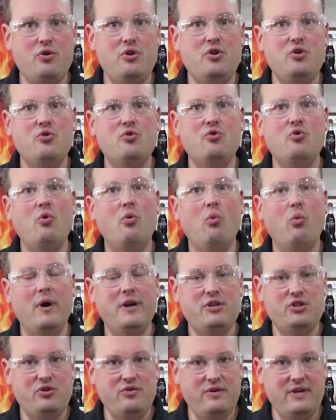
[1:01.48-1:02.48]
you
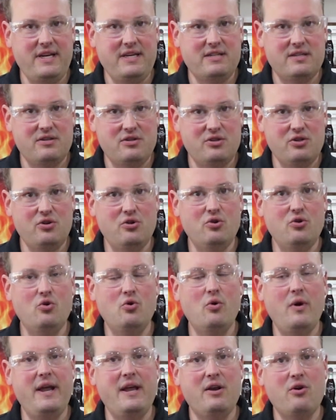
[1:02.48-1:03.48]
what you need to
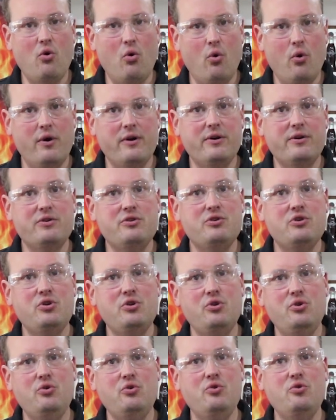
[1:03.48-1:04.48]
do in order
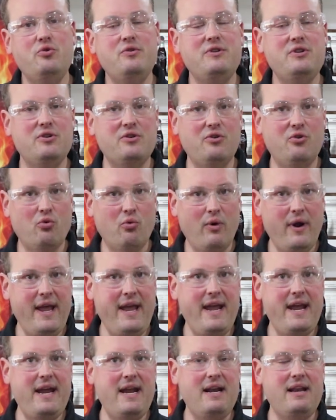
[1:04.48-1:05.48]
to
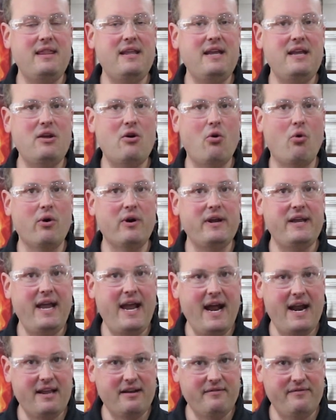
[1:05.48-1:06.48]
degrade the
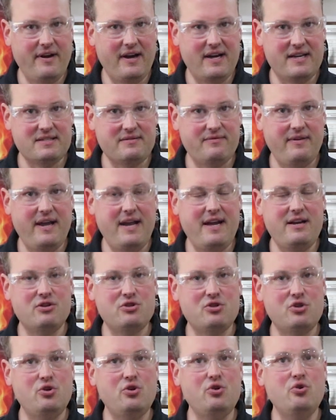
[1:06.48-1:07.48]
organic
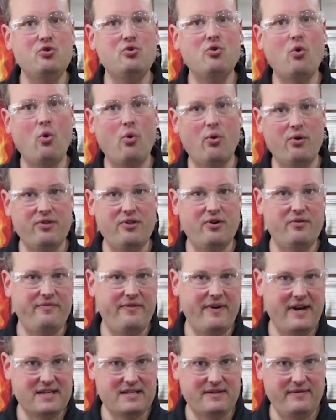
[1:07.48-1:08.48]
phosphate to
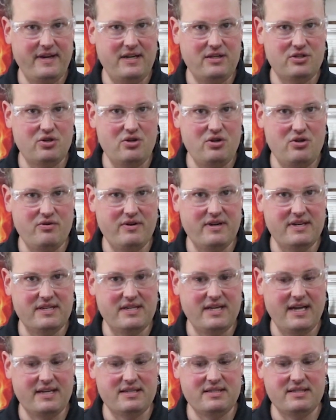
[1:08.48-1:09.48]
orthophosphate so you can
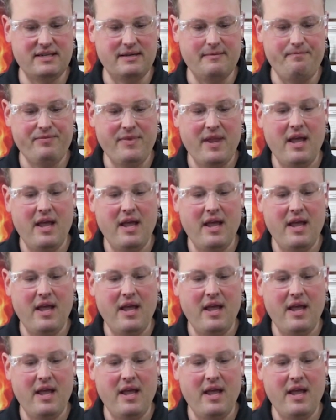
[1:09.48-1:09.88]
test it.